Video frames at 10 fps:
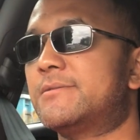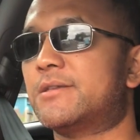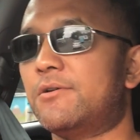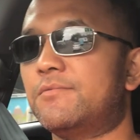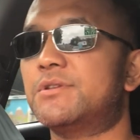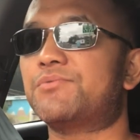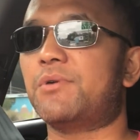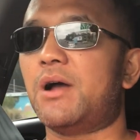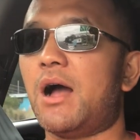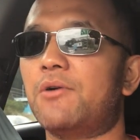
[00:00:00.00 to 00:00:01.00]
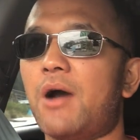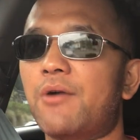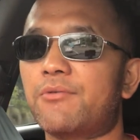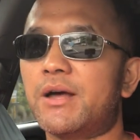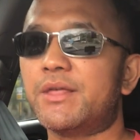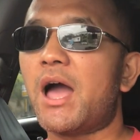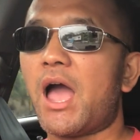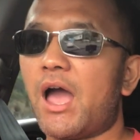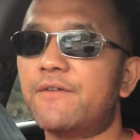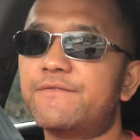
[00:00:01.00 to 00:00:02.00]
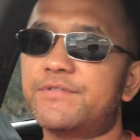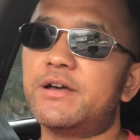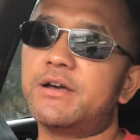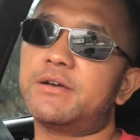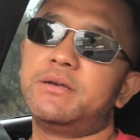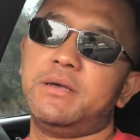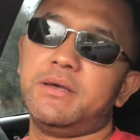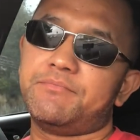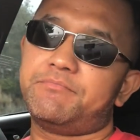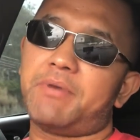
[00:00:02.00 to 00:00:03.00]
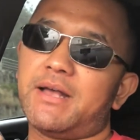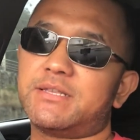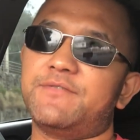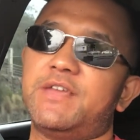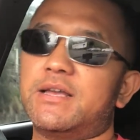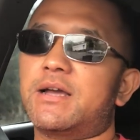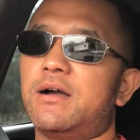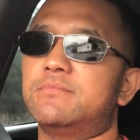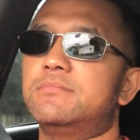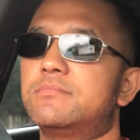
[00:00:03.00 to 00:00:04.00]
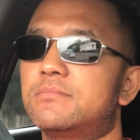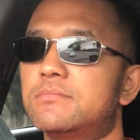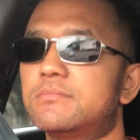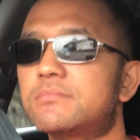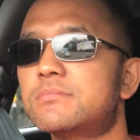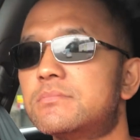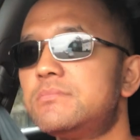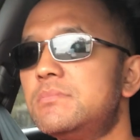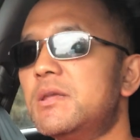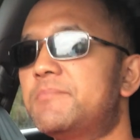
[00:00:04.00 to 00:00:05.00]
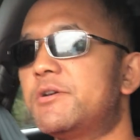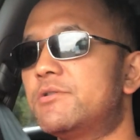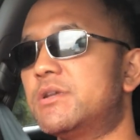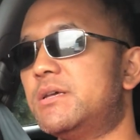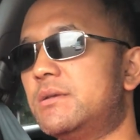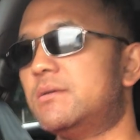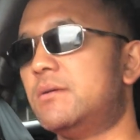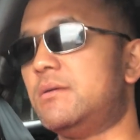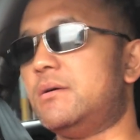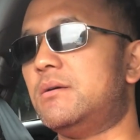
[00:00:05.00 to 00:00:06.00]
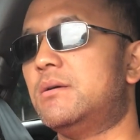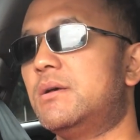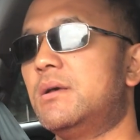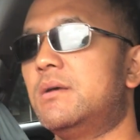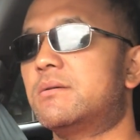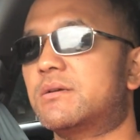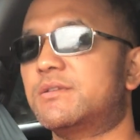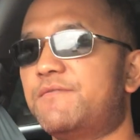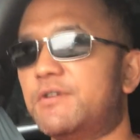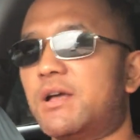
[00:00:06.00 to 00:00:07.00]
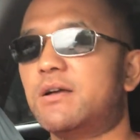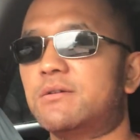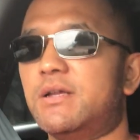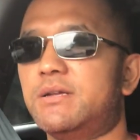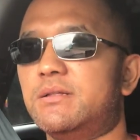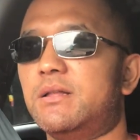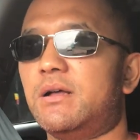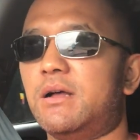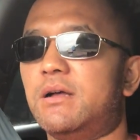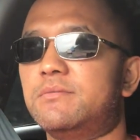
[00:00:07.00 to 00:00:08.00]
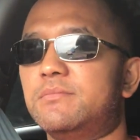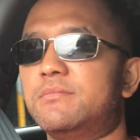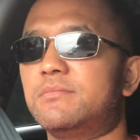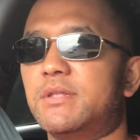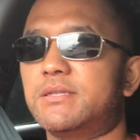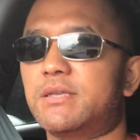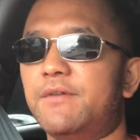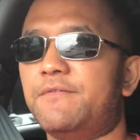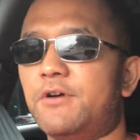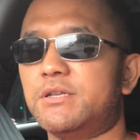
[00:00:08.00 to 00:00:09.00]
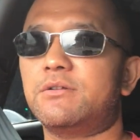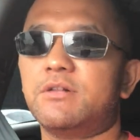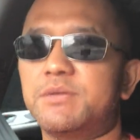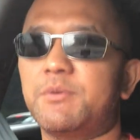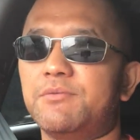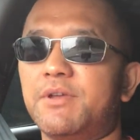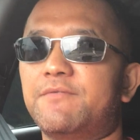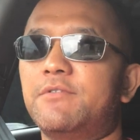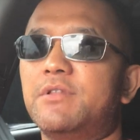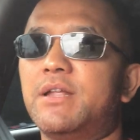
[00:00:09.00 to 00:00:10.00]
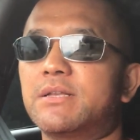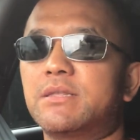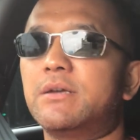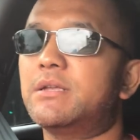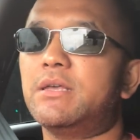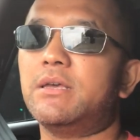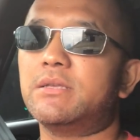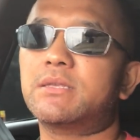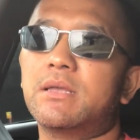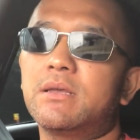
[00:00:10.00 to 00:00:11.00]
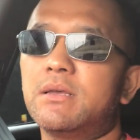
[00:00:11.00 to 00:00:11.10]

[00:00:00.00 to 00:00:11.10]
So which I'd rather have the passive income purely because if you calculate, let's say $400 per week for the next 30 years,